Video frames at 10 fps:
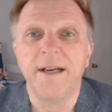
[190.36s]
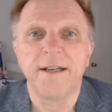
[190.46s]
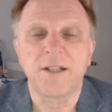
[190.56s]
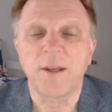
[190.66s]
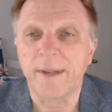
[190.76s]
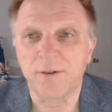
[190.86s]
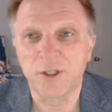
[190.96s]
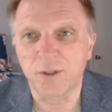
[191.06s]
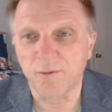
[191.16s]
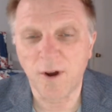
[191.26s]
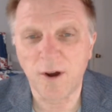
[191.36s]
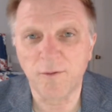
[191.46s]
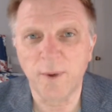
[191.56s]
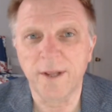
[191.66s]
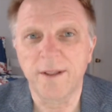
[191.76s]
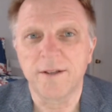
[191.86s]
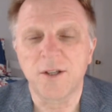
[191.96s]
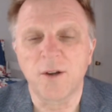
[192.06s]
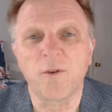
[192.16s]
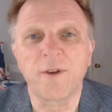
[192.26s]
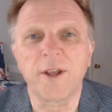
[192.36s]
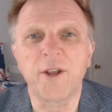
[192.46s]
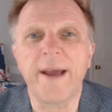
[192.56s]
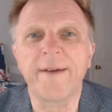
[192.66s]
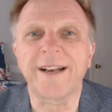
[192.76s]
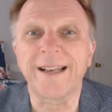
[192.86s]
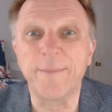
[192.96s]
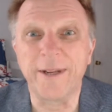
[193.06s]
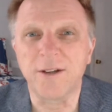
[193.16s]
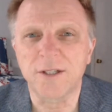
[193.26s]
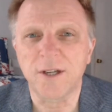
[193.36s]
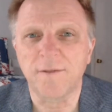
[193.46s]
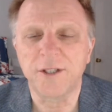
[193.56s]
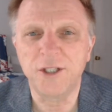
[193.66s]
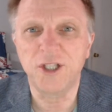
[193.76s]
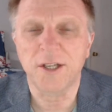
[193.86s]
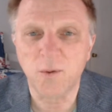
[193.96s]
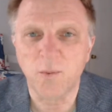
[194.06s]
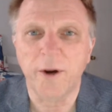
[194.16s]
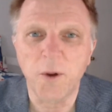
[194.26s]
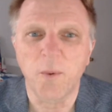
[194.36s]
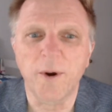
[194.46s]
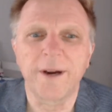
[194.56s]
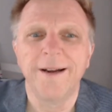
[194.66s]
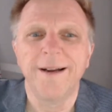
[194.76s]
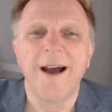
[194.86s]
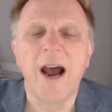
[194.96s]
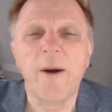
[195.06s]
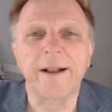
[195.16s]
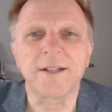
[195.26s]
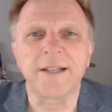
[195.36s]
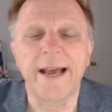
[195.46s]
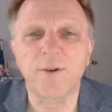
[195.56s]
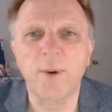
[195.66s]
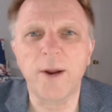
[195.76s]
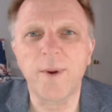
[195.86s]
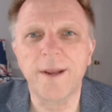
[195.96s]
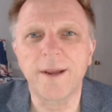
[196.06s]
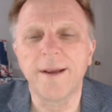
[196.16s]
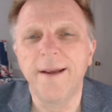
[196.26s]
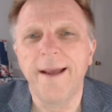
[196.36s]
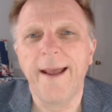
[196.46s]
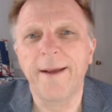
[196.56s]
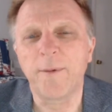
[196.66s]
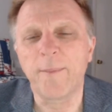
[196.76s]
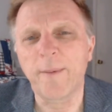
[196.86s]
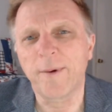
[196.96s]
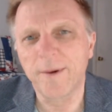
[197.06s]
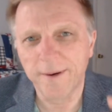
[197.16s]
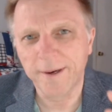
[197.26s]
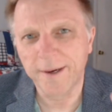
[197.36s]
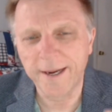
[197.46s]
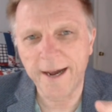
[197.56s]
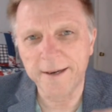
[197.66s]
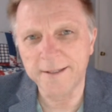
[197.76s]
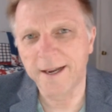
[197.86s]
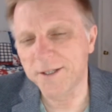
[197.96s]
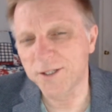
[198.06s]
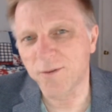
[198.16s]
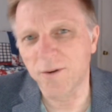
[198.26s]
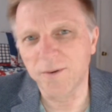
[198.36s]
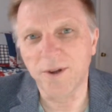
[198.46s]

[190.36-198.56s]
something else you're involved with. So don't feel like you have to limit yourself to just where you work. All right, listen, have a great week, and remember, God is on His throne